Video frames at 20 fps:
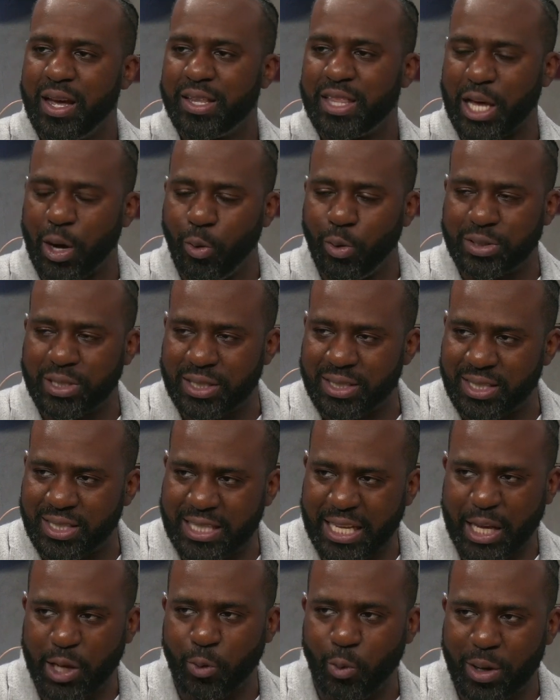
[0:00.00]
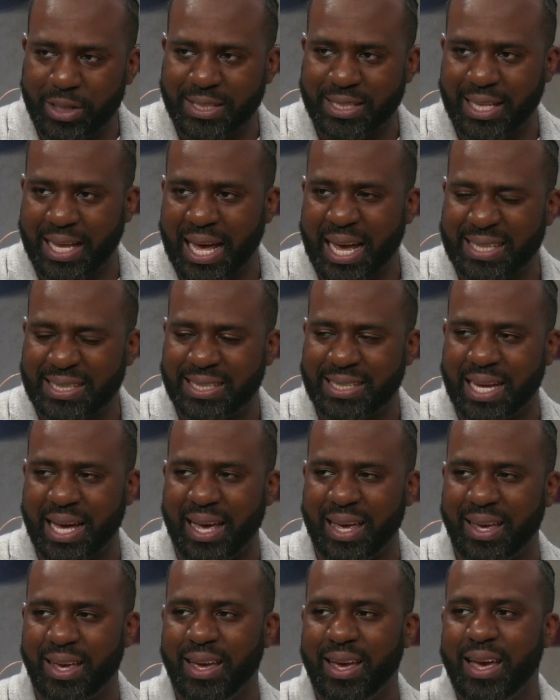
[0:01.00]
there was a sequence last
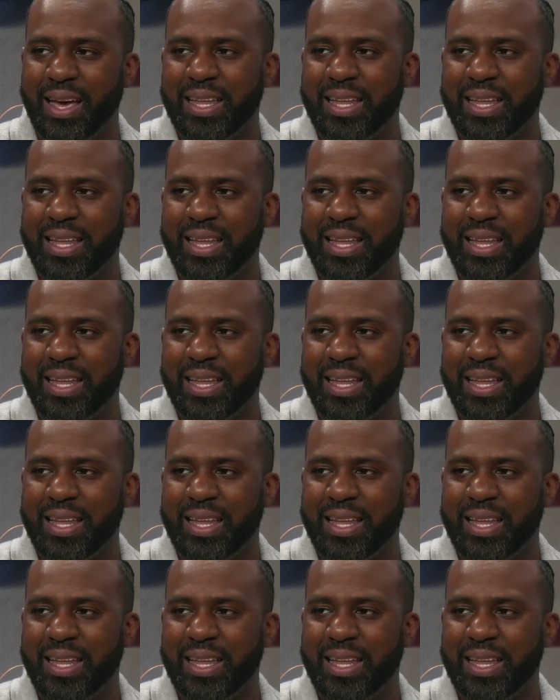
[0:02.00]
night